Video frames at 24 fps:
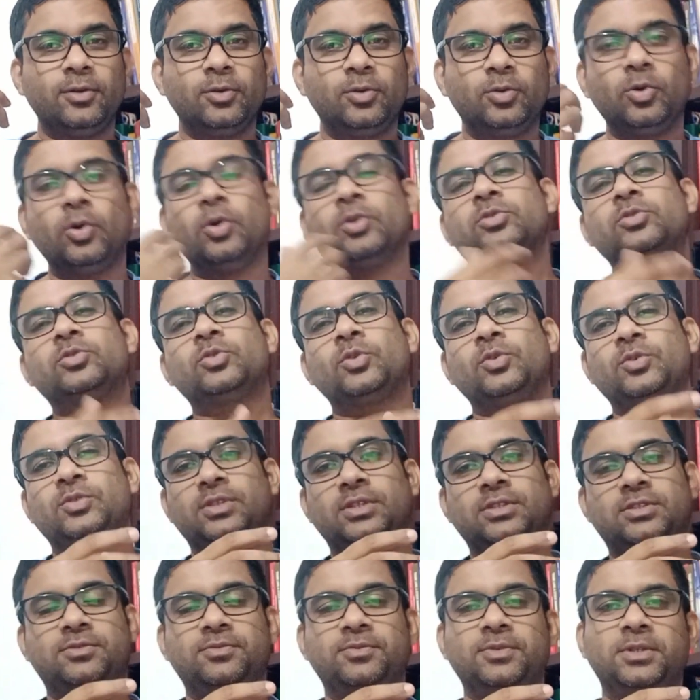go through
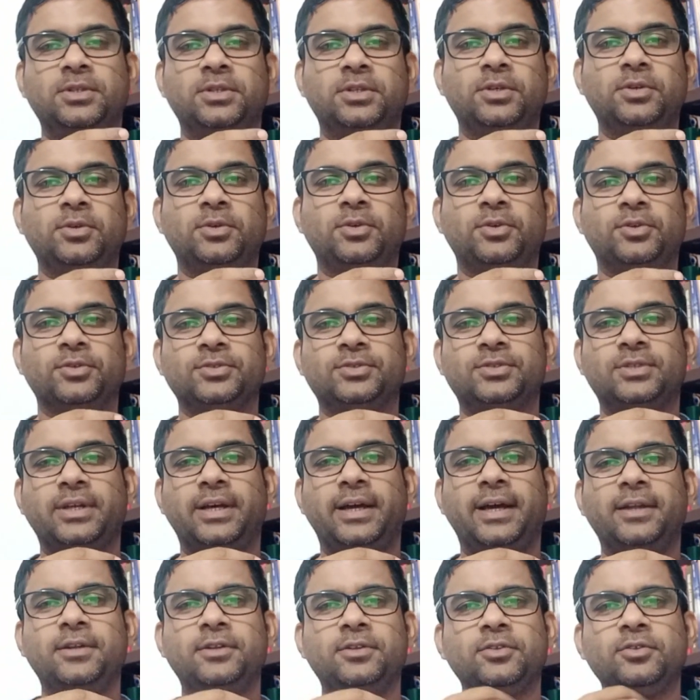such videos
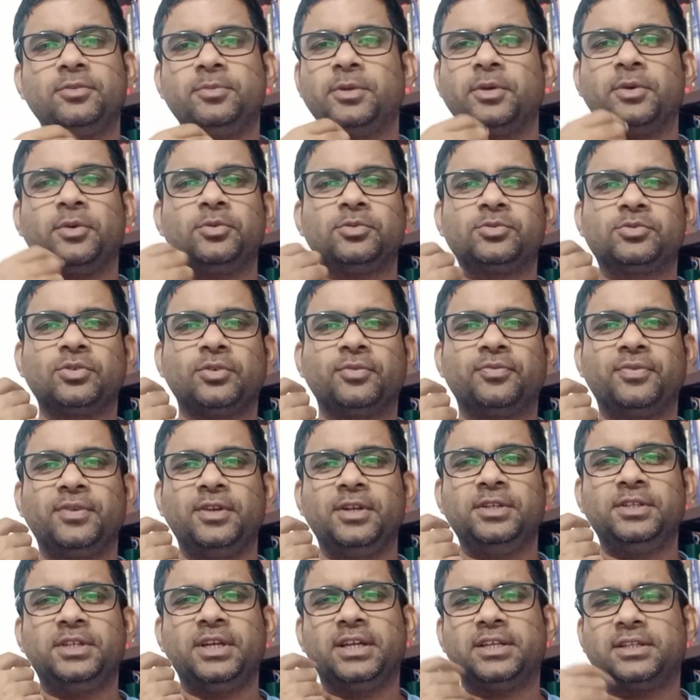and you may also
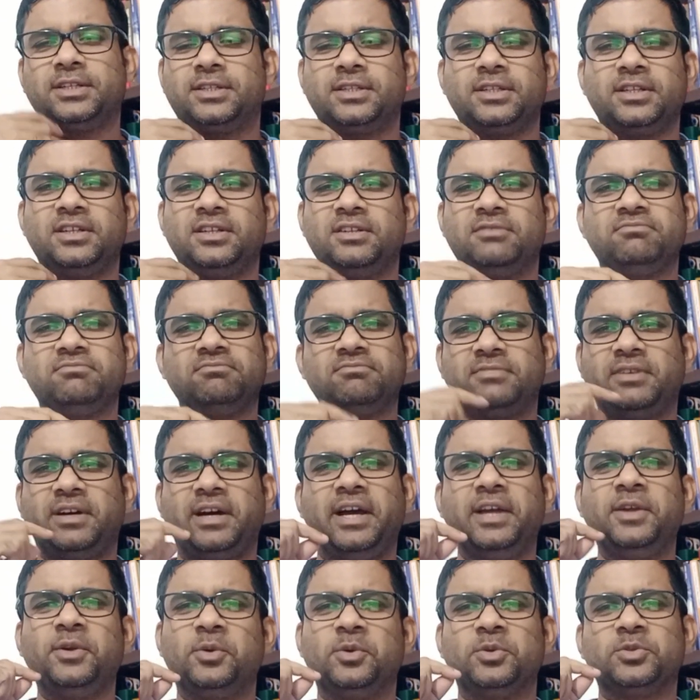feel that
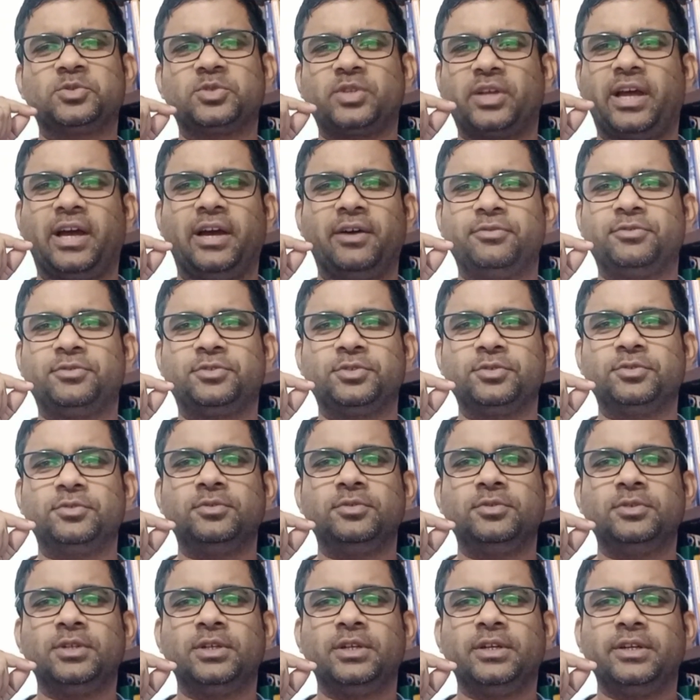I also have
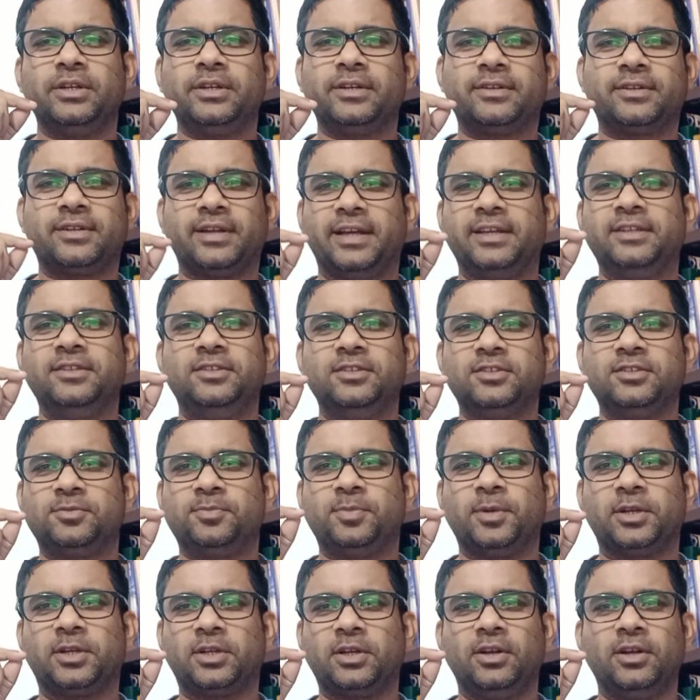to try this
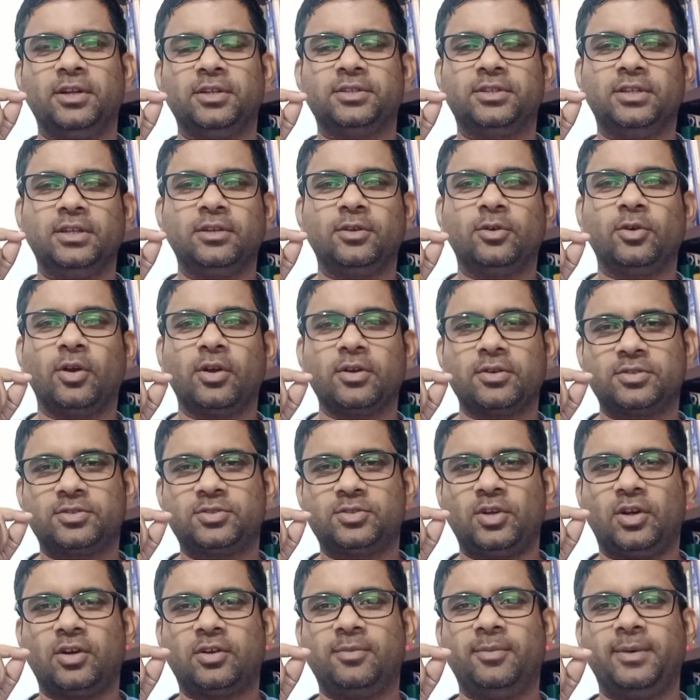particular thing called
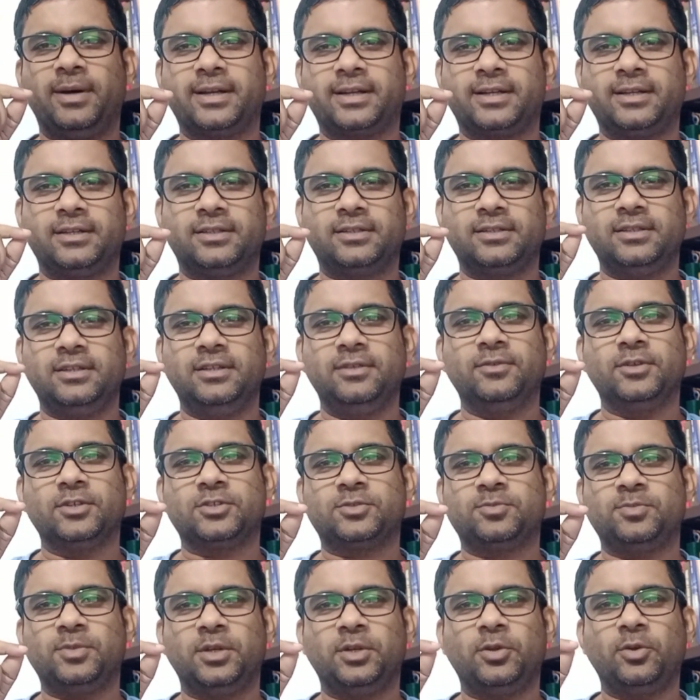stock market
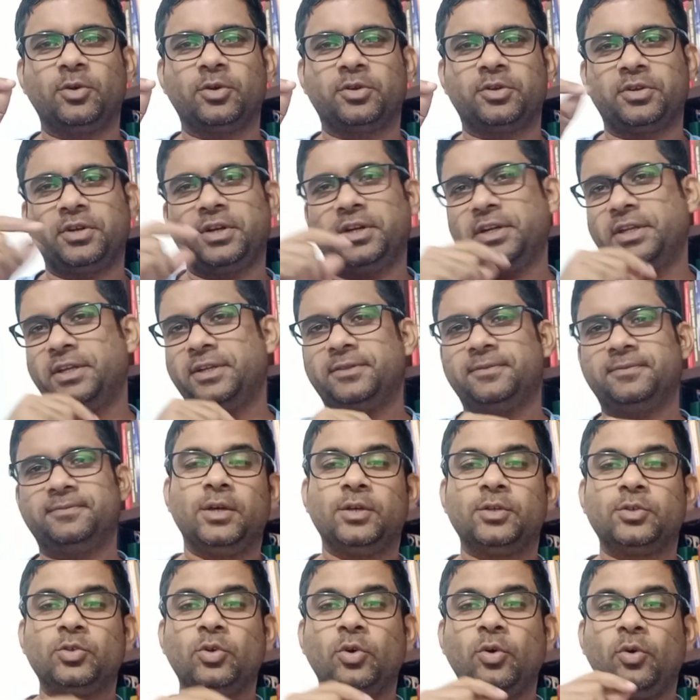investment or trading.
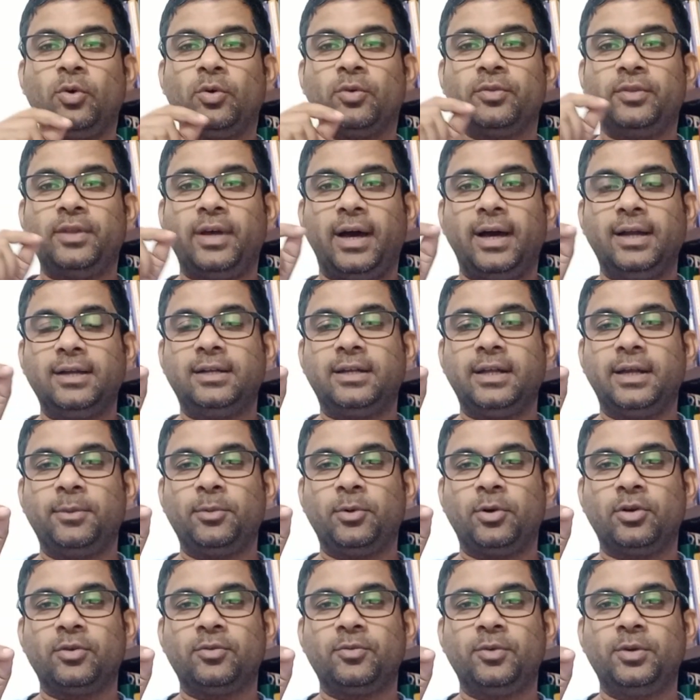So that time
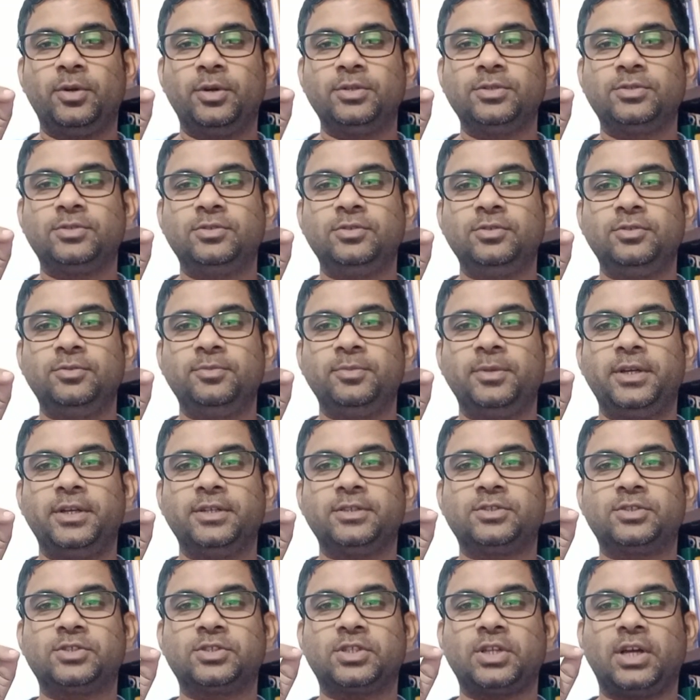onwards you may
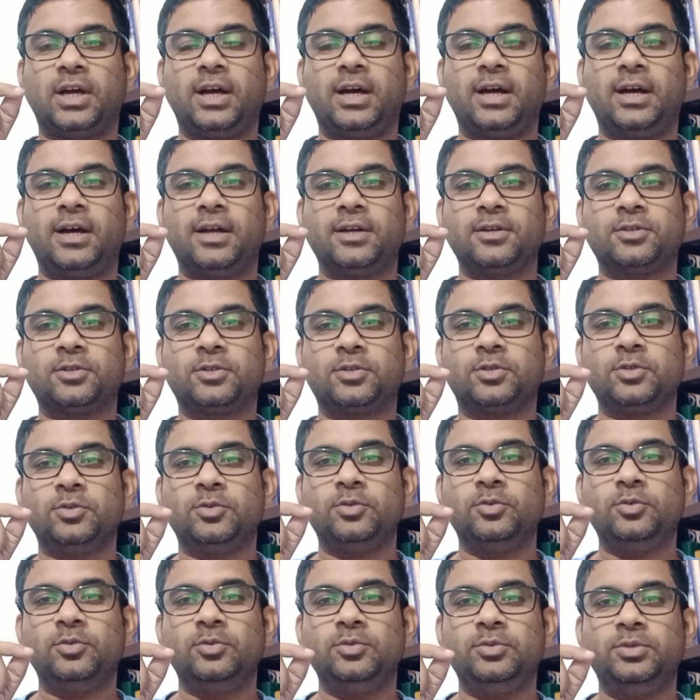start
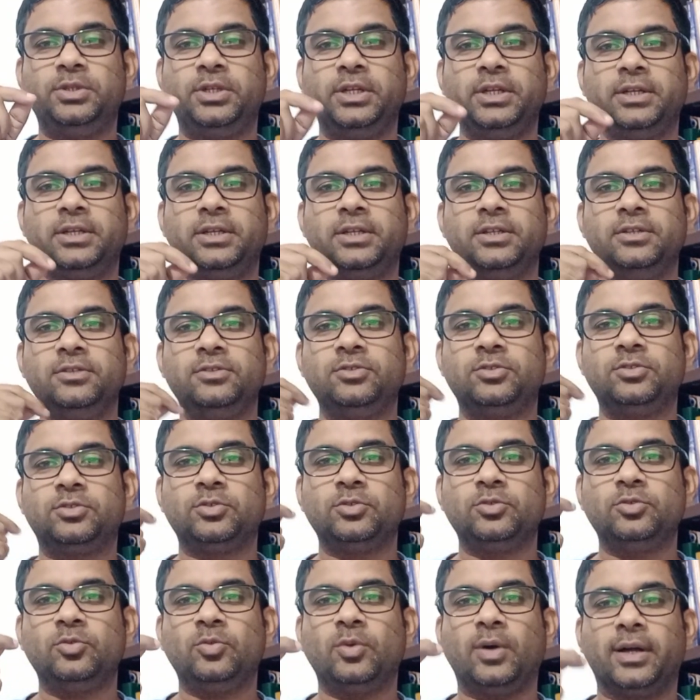to dig
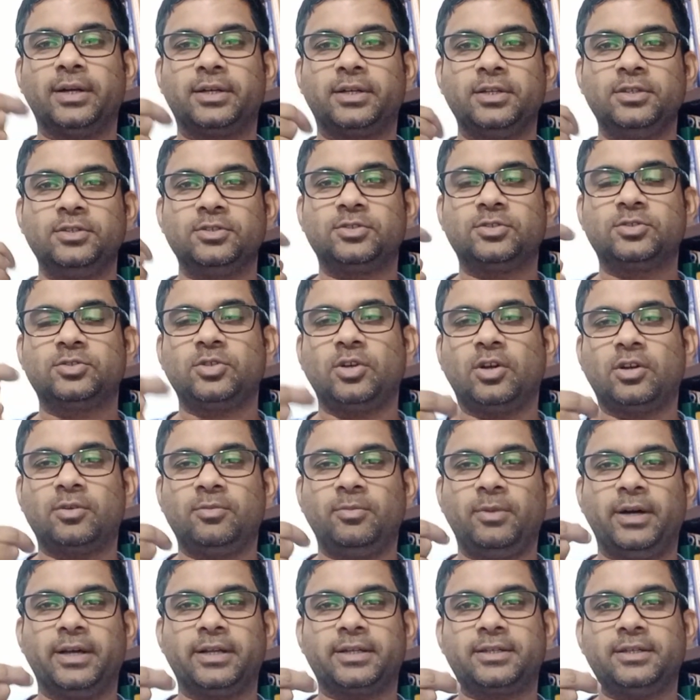into what is stock
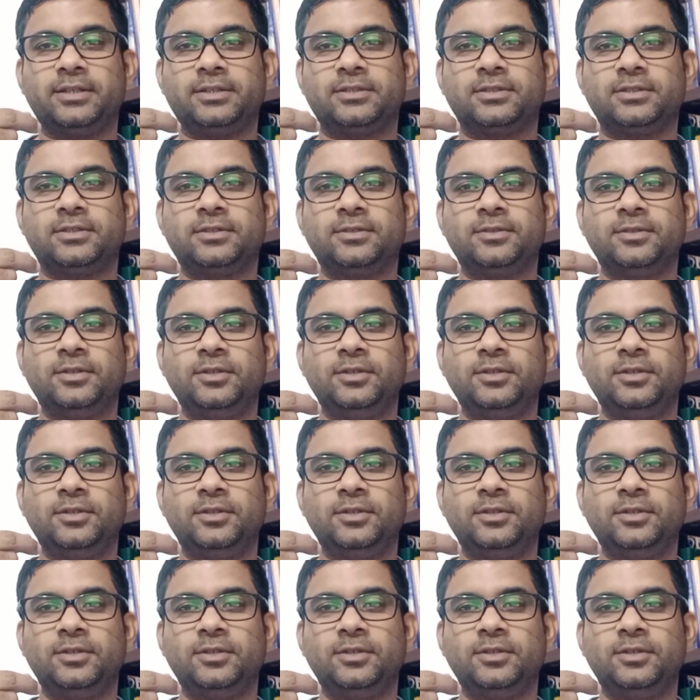market.